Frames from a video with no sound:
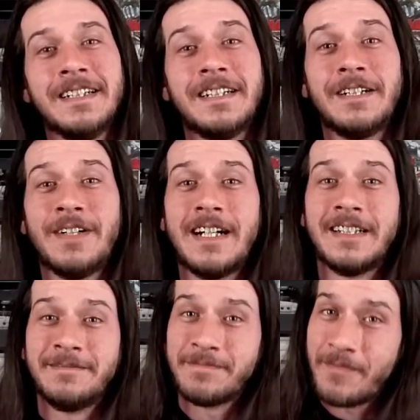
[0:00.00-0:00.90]
All
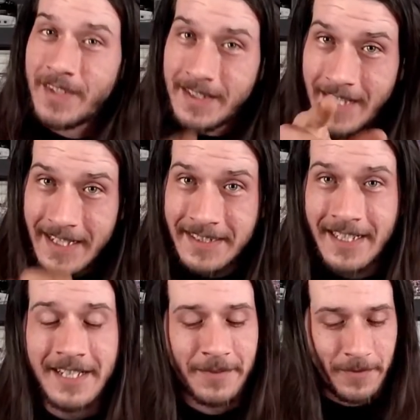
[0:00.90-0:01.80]
right, next
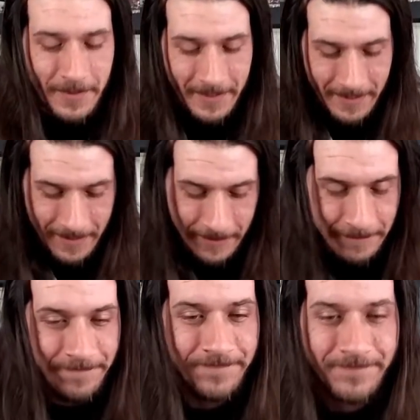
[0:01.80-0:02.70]
test we're going to
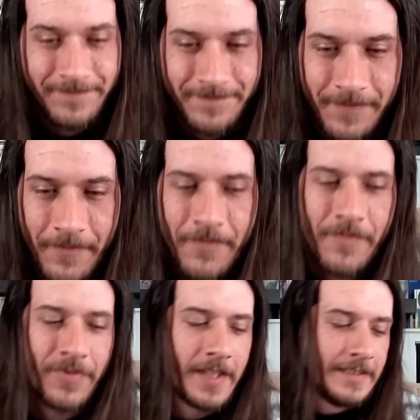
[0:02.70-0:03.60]
do.
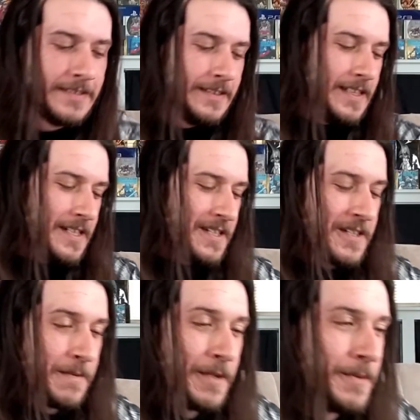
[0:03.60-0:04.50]
This is
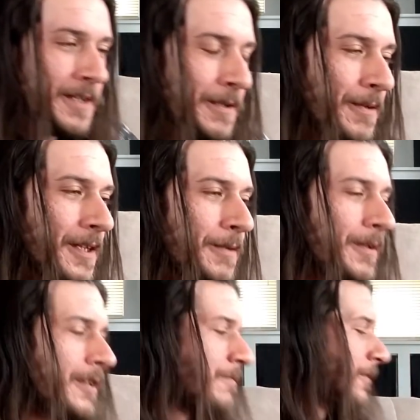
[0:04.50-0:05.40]
going to be really, really,
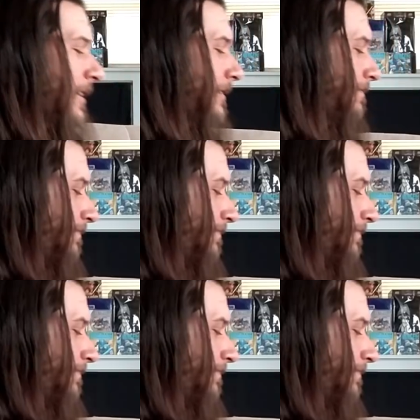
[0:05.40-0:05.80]
really fun.